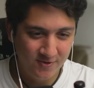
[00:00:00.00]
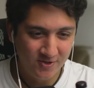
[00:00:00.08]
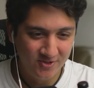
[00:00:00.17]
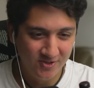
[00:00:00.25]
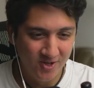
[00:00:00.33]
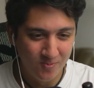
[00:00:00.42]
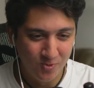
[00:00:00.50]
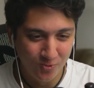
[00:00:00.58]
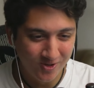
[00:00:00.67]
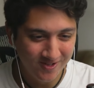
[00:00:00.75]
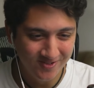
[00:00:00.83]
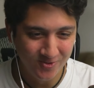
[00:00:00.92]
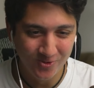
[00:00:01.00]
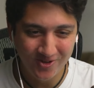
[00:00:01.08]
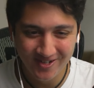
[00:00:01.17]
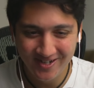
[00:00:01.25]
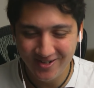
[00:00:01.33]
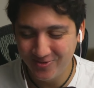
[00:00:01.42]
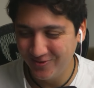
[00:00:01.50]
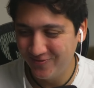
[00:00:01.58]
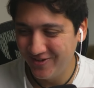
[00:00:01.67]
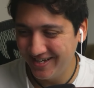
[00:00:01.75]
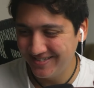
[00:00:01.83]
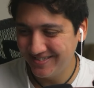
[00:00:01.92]
got the #1 in the world here with
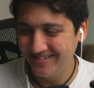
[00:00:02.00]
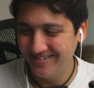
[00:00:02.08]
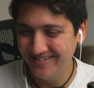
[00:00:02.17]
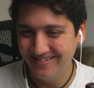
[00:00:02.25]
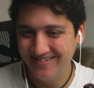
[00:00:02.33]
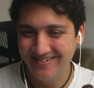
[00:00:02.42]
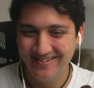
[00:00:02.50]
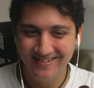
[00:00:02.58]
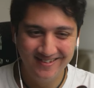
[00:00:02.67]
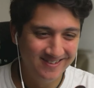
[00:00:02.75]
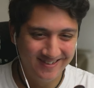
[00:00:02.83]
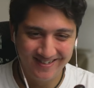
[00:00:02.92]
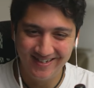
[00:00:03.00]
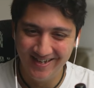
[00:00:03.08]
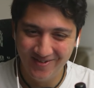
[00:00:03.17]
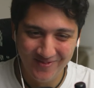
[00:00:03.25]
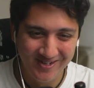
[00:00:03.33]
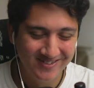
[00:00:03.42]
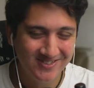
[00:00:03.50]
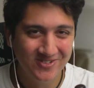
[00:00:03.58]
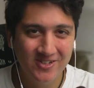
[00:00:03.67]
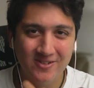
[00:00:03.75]
Vex, and and I can help out as well.